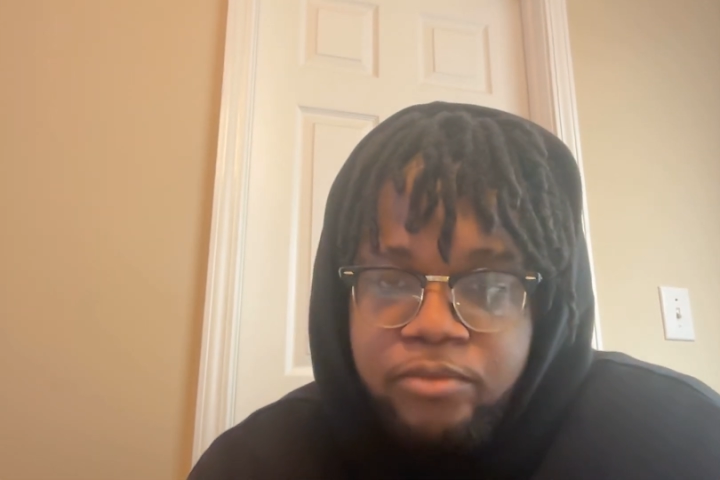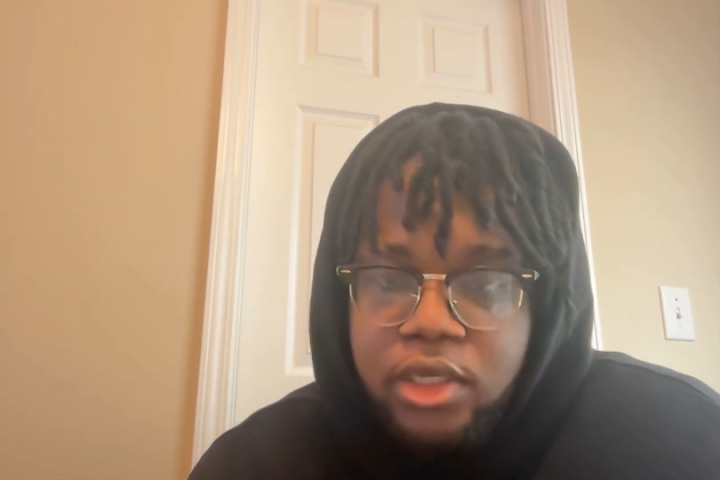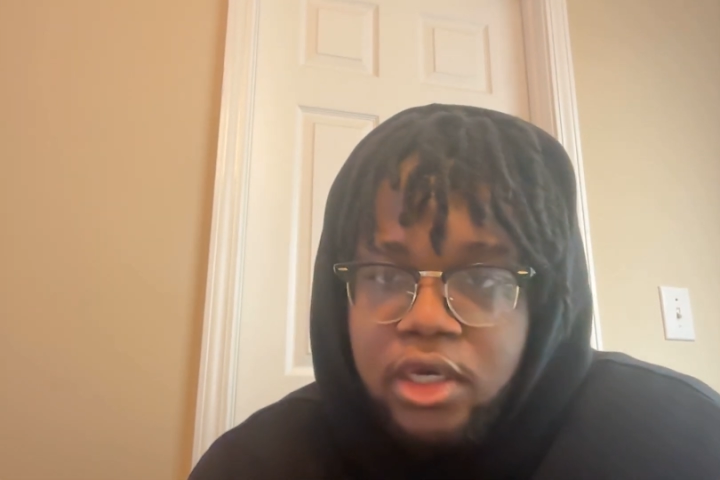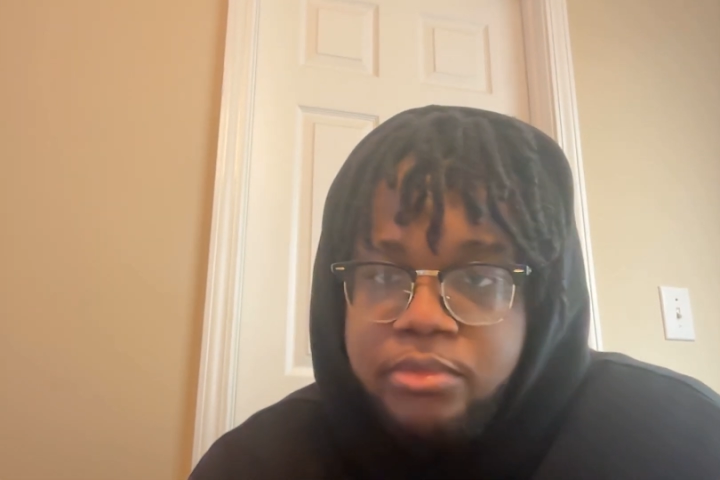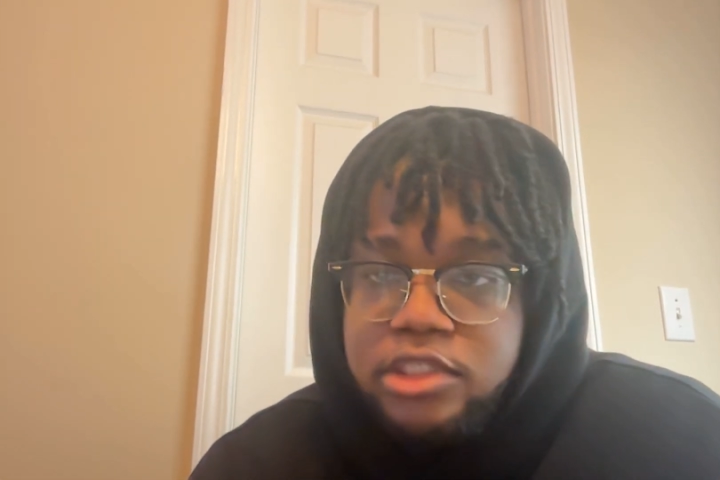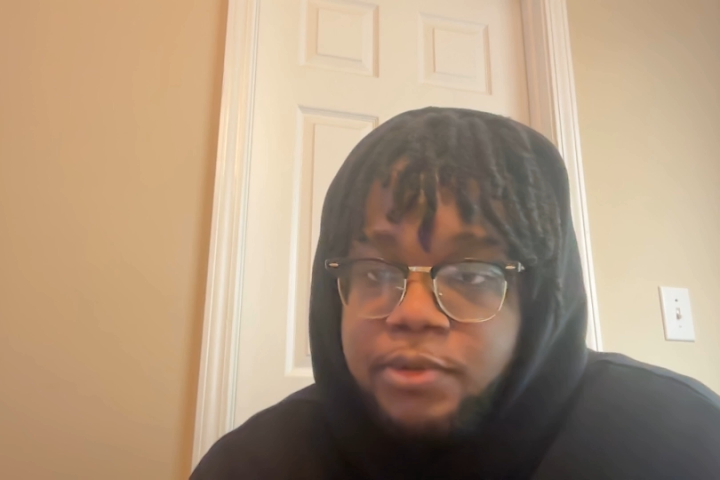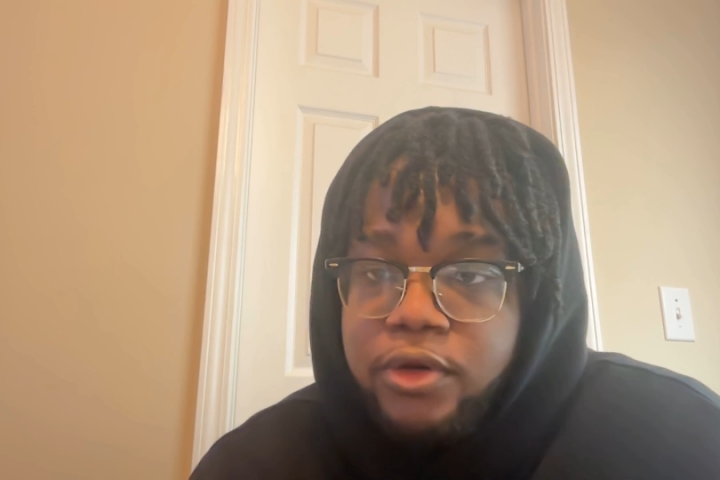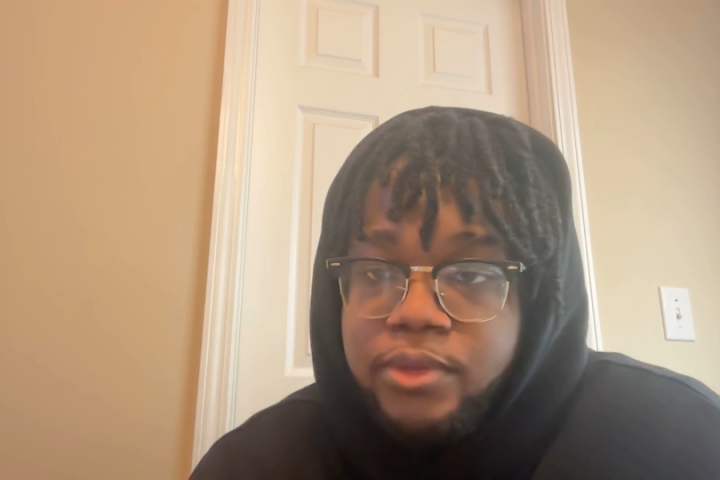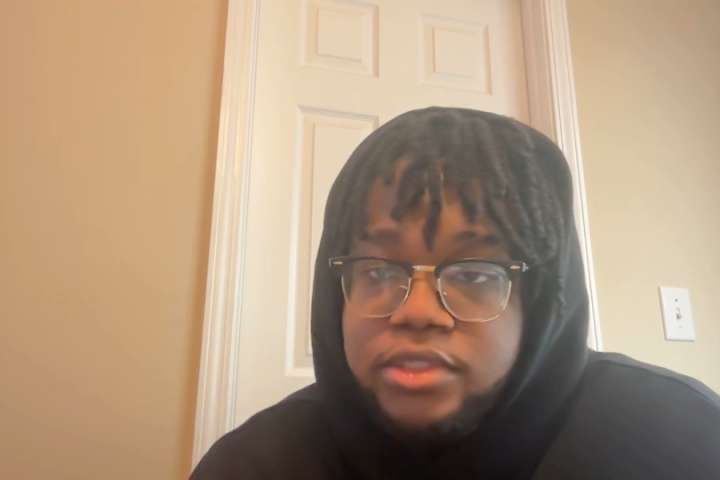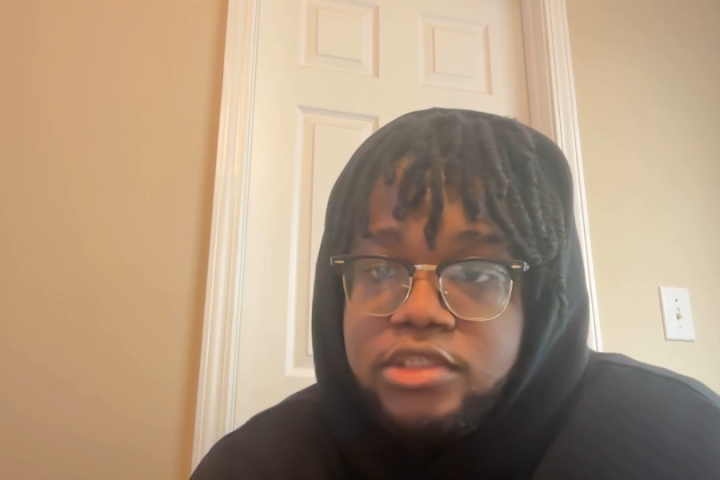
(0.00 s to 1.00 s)
In
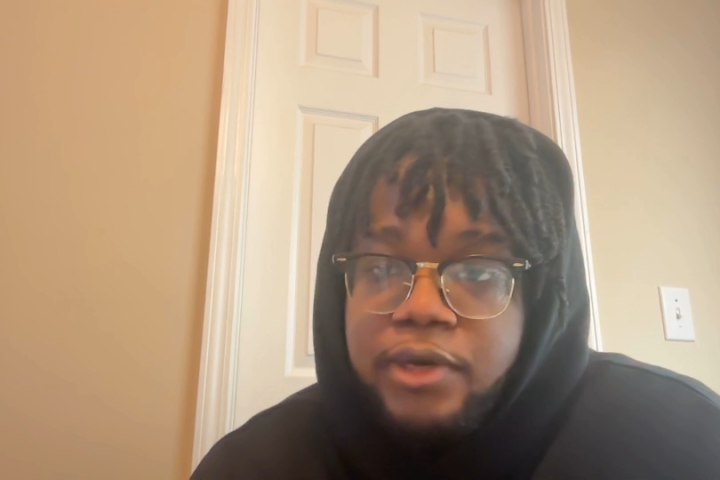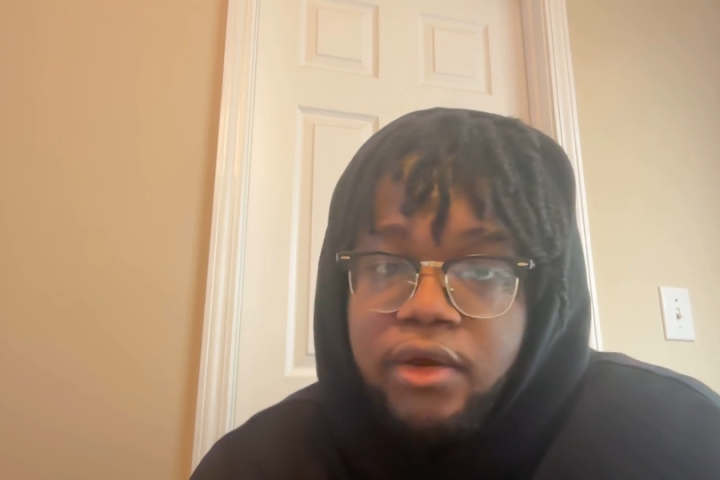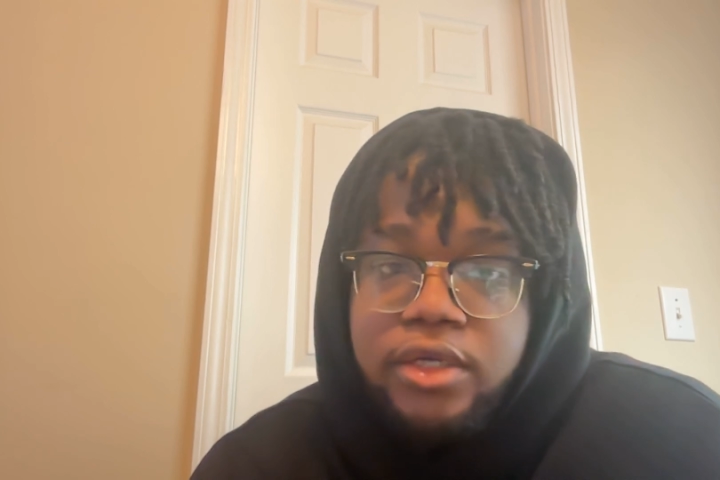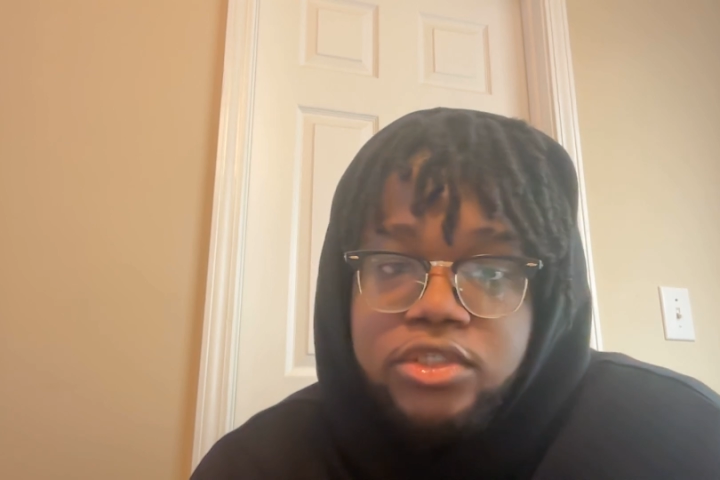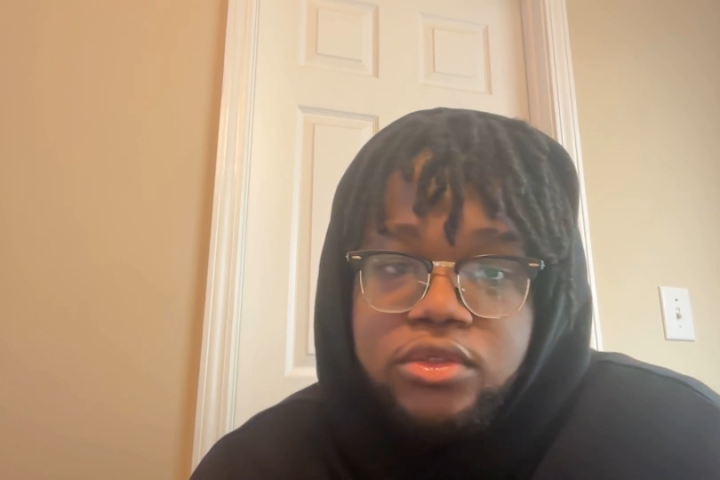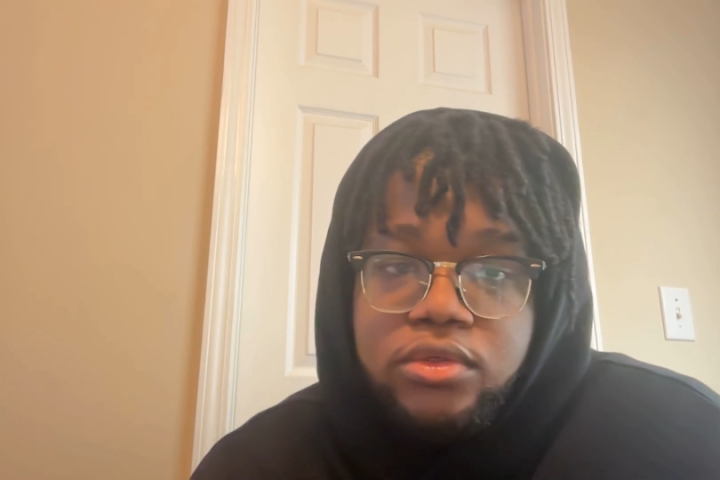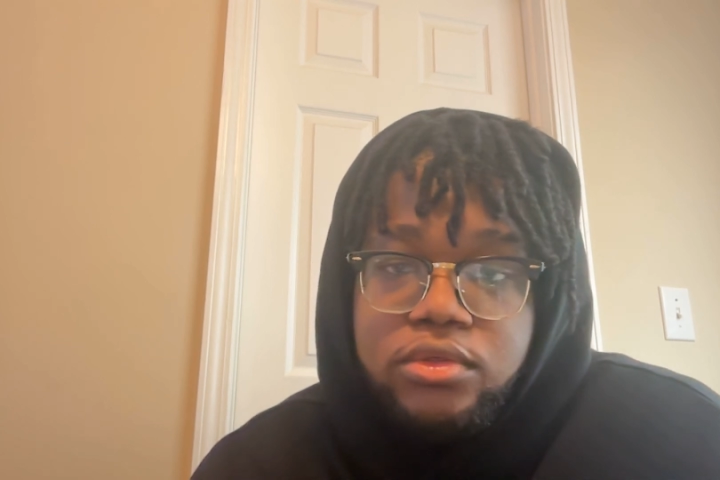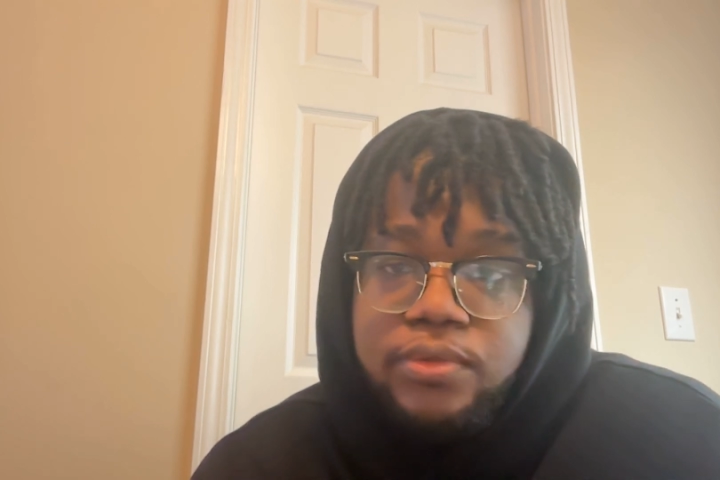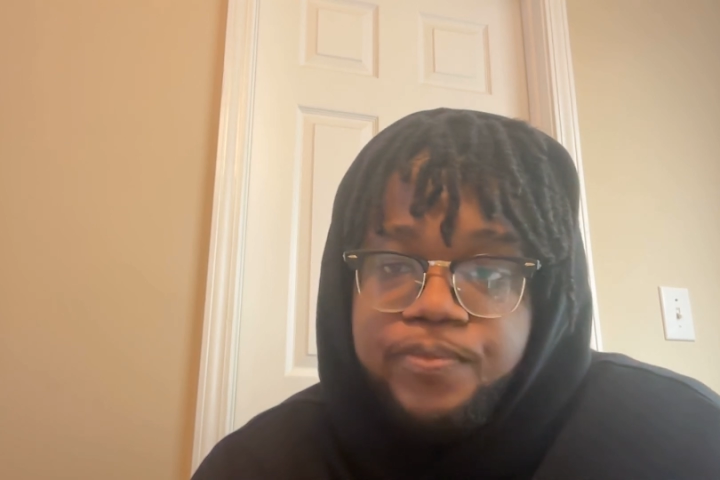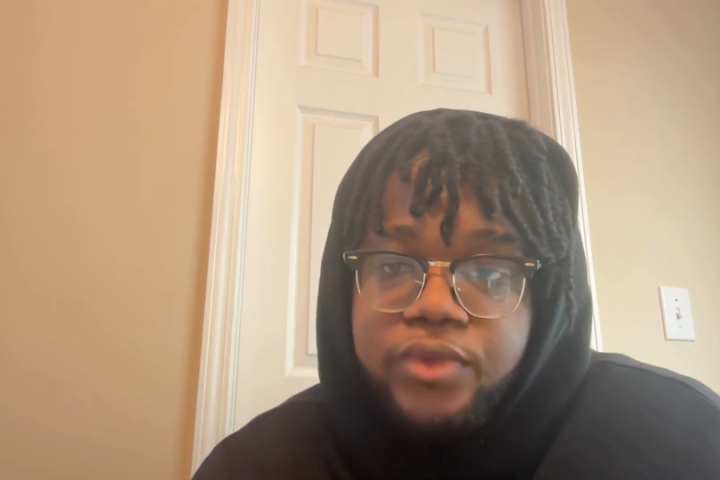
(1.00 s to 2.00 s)
smaller regions,
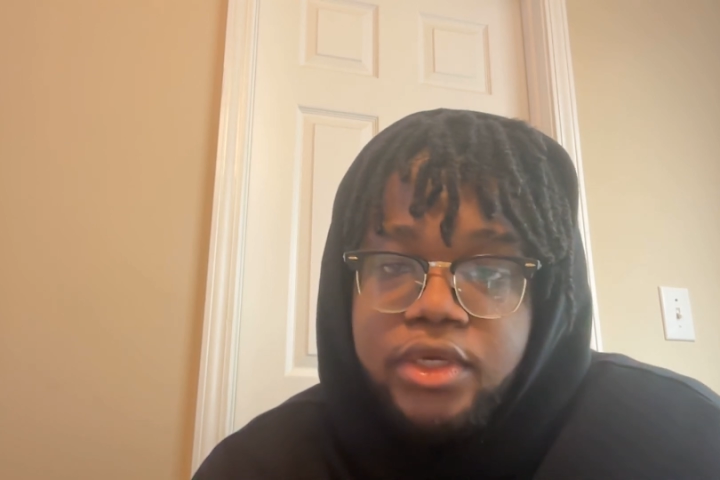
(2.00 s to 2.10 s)
biological